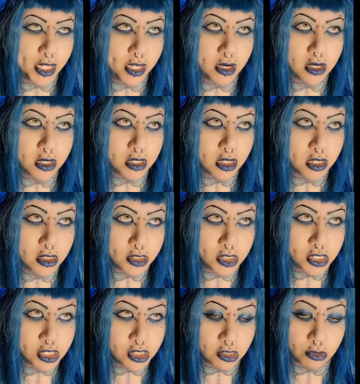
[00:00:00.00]
They are
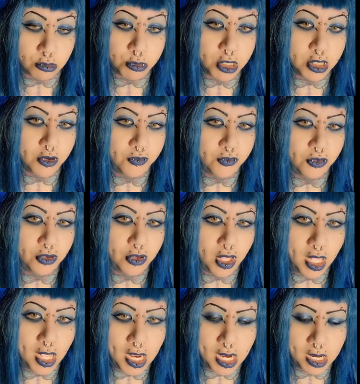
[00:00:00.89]
all so
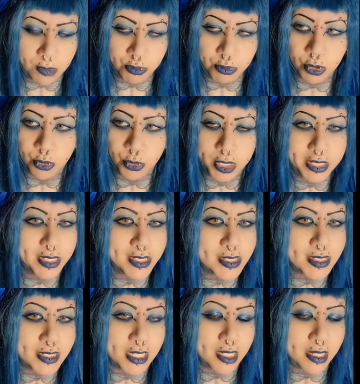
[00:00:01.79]
beautiful, hyper
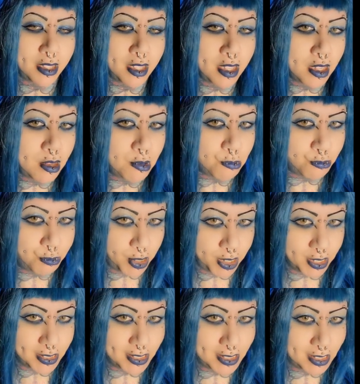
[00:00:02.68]
realistic,
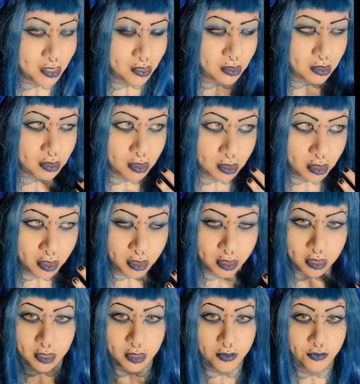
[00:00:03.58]
but still
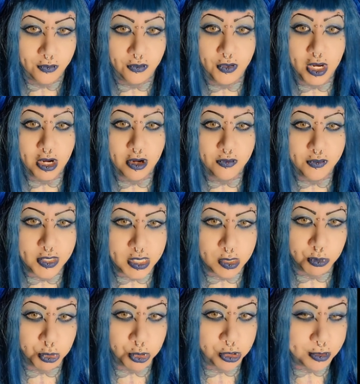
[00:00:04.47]
very
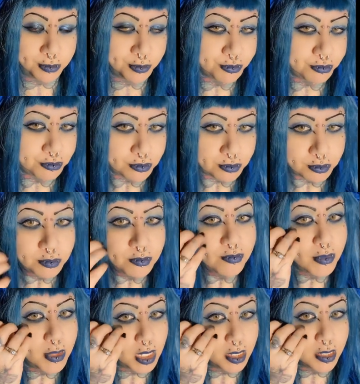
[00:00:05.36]
visible
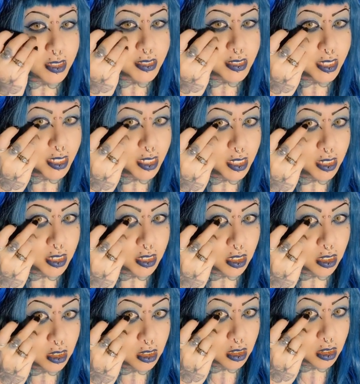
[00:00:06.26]
because
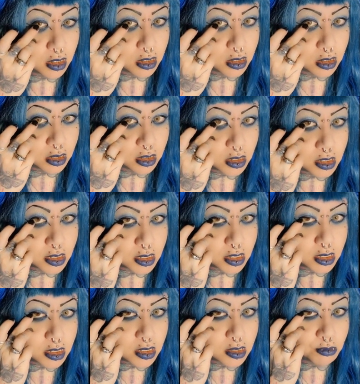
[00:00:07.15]
again, uh,
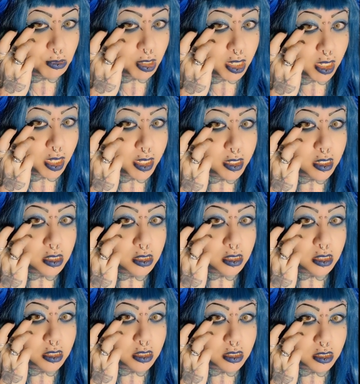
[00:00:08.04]
this is my eye
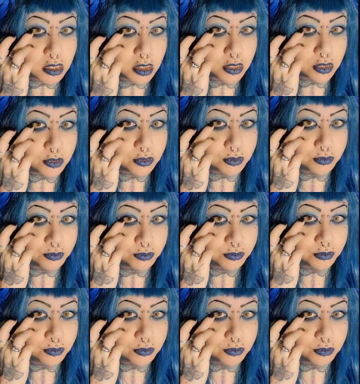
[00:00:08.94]
color, so